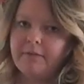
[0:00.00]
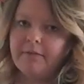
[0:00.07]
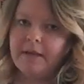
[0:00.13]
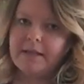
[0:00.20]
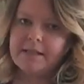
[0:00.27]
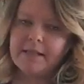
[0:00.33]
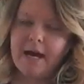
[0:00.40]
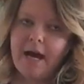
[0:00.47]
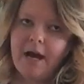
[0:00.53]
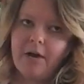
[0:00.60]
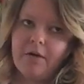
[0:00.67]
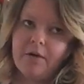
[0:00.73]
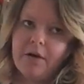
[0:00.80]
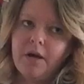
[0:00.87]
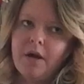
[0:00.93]
face
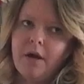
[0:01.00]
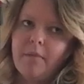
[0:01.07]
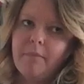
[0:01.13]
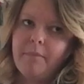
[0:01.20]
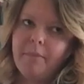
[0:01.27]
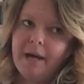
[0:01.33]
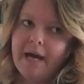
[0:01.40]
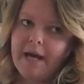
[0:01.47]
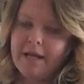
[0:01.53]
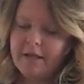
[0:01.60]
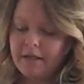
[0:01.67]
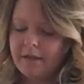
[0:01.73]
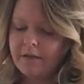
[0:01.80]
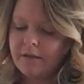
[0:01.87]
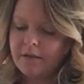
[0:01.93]
out. But
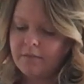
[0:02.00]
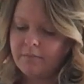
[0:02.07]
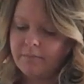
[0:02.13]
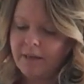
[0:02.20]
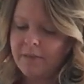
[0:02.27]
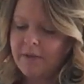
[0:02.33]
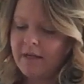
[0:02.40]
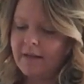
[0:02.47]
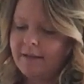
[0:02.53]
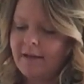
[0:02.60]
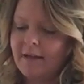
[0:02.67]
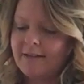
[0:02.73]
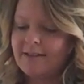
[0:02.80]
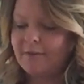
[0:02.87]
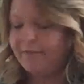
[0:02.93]
baby can
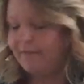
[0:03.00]
also